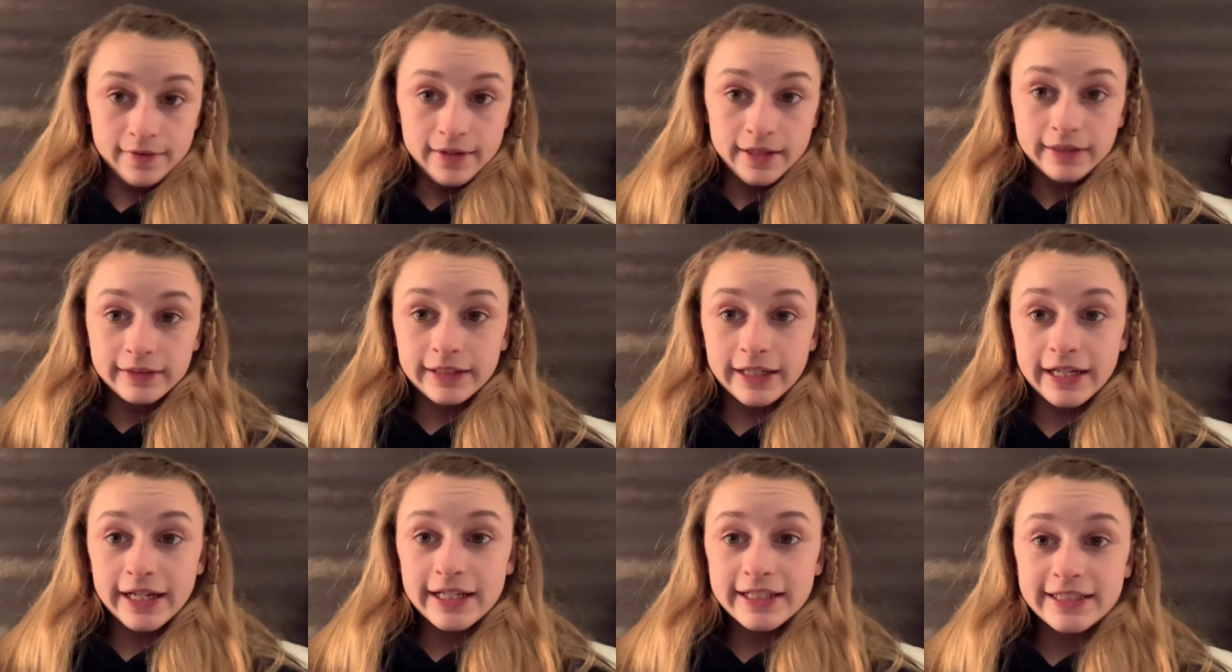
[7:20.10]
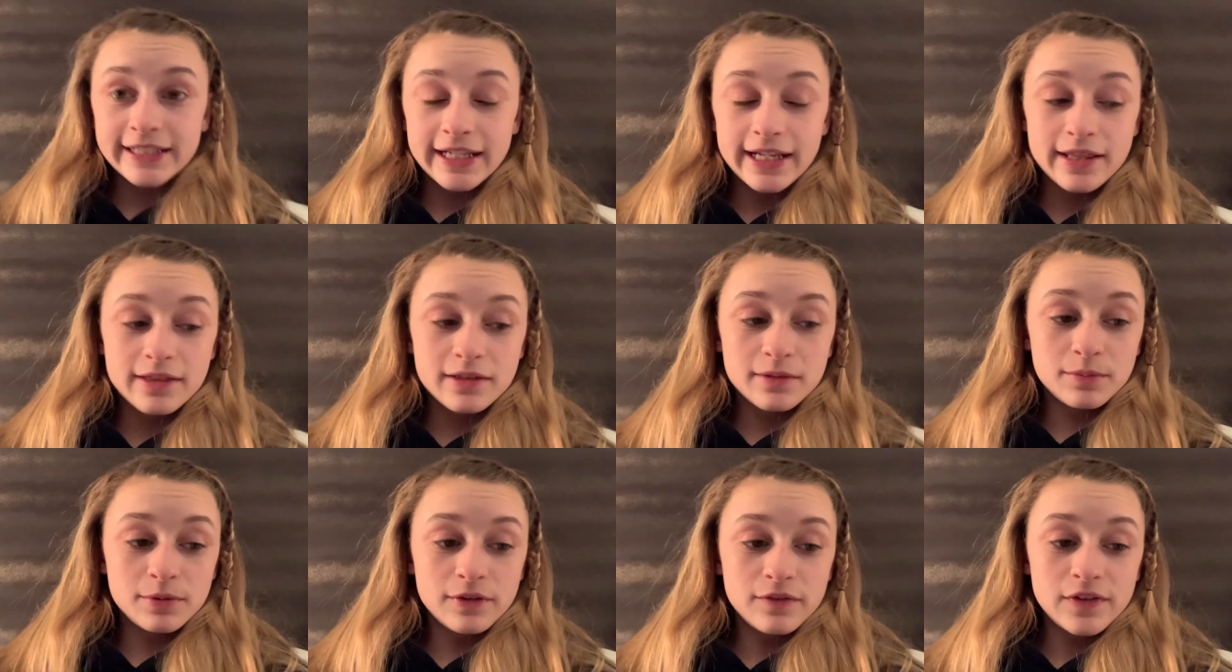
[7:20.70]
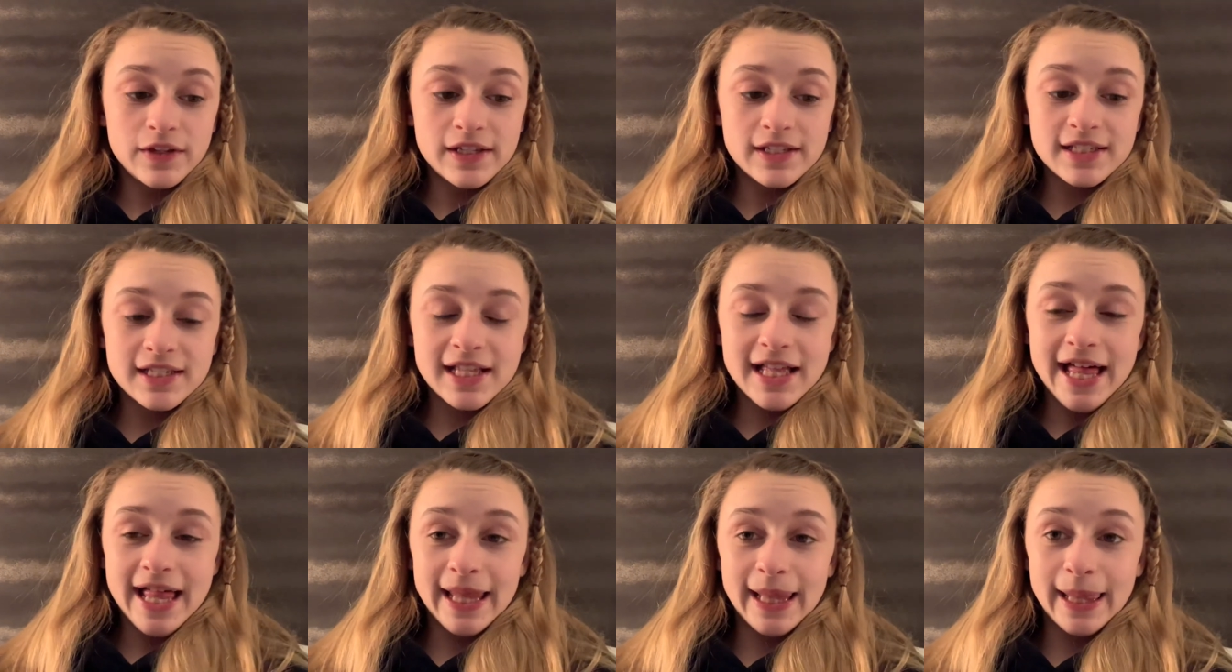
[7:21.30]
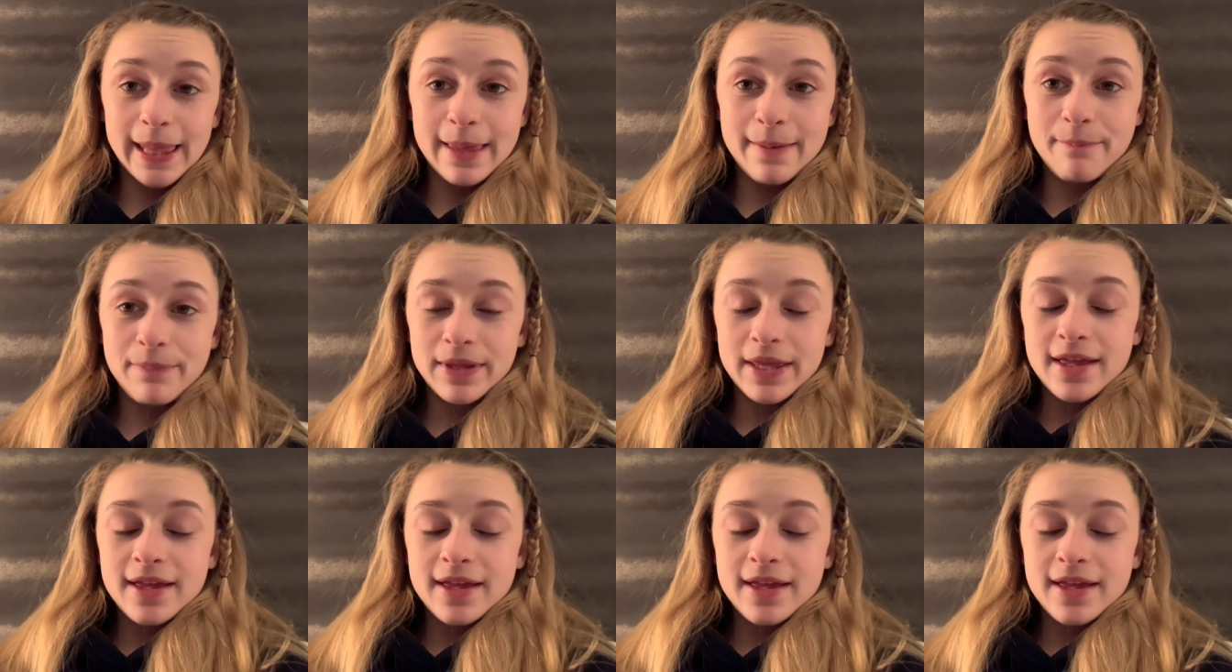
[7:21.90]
Like I said in the previous clip,